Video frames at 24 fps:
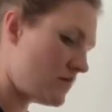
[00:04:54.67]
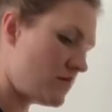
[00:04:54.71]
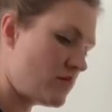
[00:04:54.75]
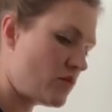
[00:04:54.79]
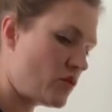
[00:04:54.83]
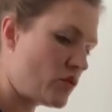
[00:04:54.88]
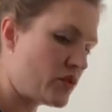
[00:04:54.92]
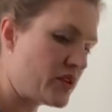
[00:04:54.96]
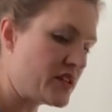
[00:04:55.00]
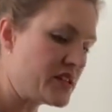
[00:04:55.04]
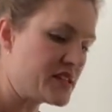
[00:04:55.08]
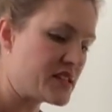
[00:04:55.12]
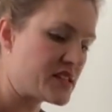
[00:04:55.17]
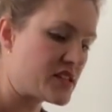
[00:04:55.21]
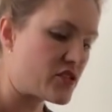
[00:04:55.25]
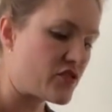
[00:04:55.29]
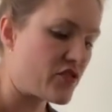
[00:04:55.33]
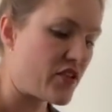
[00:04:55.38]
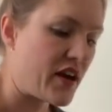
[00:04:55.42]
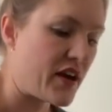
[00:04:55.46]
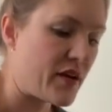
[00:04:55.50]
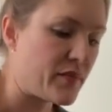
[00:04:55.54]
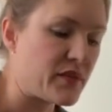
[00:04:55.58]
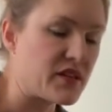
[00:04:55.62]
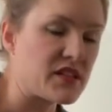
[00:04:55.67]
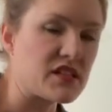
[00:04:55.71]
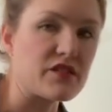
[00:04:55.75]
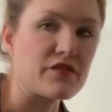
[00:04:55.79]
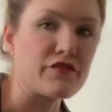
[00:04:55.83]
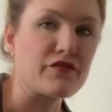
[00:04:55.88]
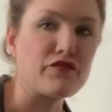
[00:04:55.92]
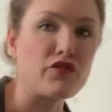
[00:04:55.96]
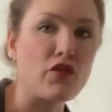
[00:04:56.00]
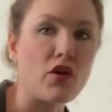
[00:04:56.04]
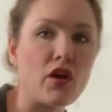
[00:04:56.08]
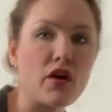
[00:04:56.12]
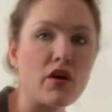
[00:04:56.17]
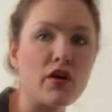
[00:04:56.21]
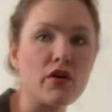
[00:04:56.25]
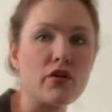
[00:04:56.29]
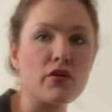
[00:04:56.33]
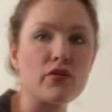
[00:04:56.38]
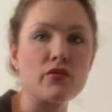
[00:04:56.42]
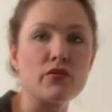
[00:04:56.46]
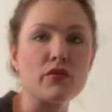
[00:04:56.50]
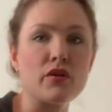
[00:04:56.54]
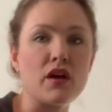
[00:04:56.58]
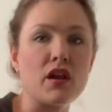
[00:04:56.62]
on Instagram it's a
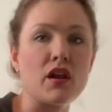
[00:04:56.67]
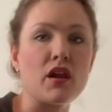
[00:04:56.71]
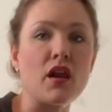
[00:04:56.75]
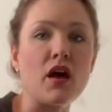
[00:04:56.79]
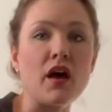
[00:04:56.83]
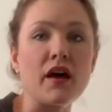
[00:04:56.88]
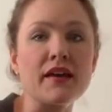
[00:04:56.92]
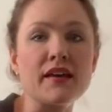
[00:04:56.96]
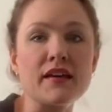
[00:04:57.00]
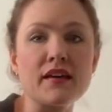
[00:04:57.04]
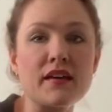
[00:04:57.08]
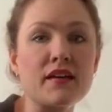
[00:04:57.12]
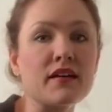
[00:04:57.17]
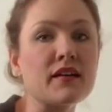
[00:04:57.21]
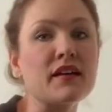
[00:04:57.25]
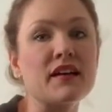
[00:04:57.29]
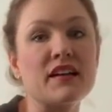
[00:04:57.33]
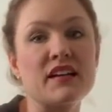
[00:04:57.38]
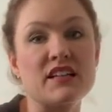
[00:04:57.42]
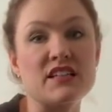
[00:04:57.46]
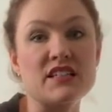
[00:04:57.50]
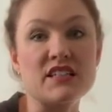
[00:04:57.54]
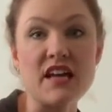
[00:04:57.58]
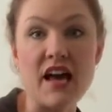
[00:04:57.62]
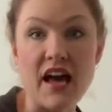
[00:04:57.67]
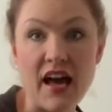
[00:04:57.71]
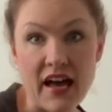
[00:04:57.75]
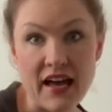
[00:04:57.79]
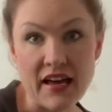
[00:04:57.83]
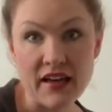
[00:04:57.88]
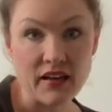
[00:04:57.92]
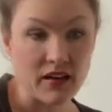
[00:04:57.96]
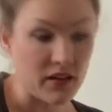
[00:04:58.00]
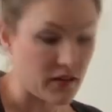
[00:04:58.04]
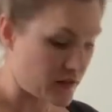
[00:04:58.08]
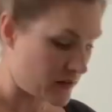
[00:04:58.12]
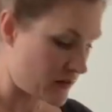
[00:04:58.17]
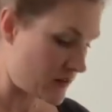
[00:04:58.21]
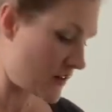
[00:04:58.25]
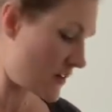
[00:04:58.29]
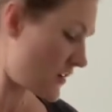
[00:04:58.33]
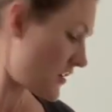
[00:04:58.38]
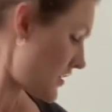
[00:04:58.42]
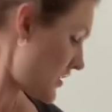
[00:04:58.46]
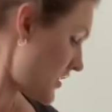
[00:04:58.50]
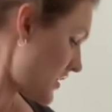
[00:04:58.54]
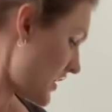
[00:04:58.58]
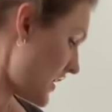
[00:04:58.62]
follow, a like and a tag,
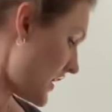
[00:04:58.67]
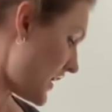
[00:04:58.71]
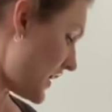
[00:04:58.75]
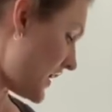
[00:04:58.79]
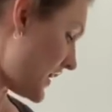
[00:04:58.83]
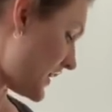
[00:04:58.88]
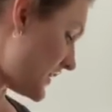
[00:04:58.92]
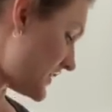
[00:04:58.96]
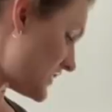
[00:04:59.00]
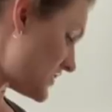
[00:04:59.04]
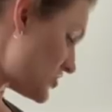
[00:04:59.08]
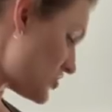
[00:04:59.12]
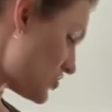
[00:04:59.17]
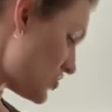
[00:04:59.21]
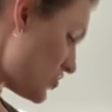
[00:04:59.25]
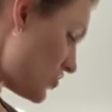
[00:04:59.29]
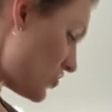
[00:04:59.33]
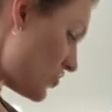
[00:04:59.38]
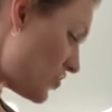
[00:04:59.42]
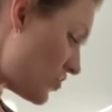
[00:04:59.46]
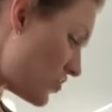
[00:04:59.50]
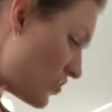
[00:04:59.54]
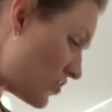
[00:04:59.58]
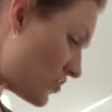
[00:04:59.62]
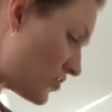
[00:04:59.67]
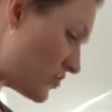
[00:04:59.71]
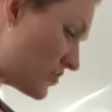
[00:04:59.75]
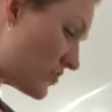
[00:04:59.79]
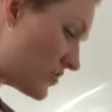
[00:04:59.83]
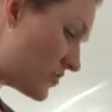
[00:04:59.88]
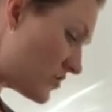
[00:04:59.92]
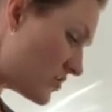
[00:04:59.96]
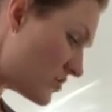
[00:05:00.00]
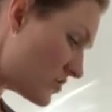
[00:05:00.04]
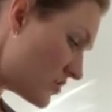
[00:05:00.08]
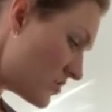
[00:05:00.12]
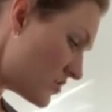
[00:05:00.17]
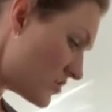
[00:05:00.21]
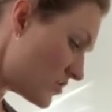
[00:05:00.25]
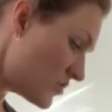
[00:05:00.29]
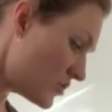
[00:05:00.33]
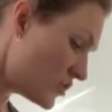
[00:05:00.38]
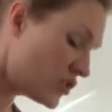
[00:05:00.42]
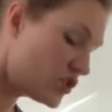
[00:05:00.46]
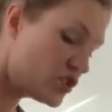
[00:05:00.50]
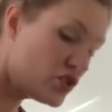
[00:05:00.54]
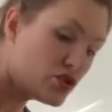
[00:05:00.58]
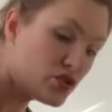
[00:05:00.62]
and on
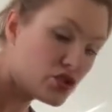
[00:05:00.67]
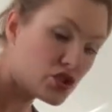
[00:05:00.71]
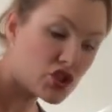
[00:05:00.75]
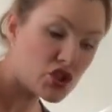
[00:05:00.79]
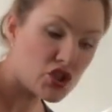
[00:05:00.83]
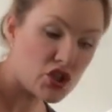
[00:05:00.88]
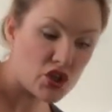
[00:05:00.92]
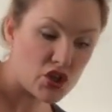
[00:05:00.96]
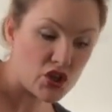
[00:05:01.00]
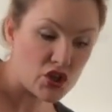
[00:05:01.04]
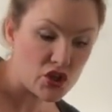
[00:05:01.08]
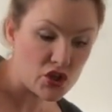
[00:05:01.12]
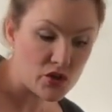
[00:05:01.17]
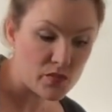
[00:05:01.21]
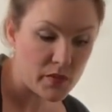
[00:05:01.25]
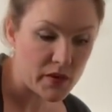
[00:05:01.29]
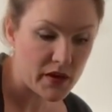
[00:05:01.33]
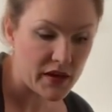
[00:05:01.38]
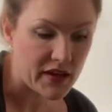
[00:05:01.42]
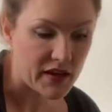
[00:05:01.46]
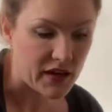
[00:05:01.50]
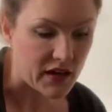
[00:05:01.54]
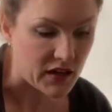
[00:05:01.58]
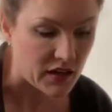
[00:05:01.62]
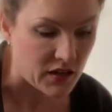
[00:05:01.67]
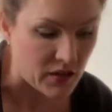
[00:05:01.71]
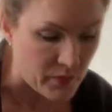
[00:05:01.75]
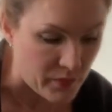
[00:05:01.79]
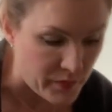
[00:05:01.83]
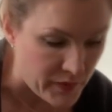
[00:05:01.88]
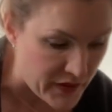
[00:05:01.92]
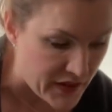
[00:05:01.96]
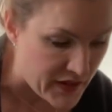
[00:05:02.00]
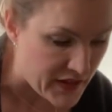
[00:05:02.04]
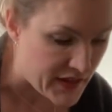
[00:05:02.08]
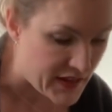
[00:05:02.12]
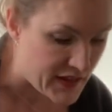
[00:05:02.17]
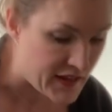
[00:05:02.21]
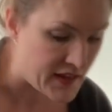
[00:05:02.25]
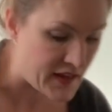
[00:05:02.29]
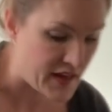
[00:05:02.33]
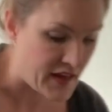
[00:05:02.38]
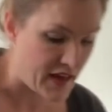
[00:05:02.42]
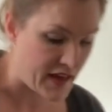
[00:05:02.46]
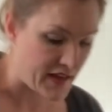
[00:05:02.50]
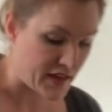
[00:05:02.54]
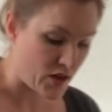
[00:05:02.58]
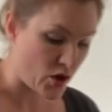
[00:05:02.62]
YouTube it'll be
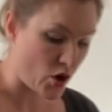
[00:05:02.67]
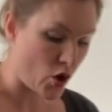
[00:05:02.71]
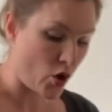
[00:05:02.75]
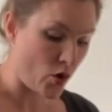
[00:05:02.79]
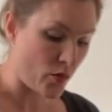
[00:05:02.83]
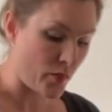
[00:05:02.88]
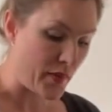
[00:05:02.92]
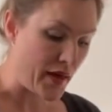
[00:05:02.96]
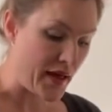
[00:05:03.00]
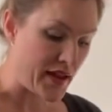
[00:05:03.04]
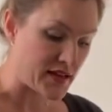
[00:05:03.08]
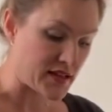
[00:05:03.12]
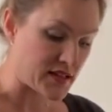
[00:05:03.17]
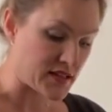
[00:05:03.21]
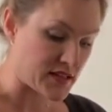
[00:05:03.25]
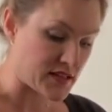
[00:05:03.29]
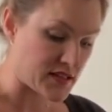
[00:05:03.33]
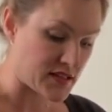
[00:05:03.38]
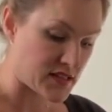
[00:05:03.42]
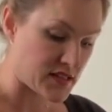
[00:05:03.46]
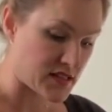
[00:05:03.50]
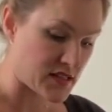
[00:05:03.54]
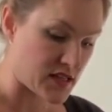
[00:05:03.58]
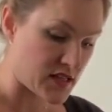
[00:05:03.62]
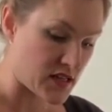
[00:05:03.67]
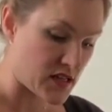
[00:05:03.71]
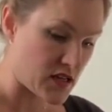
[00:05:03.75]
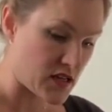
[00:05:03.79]
a comment,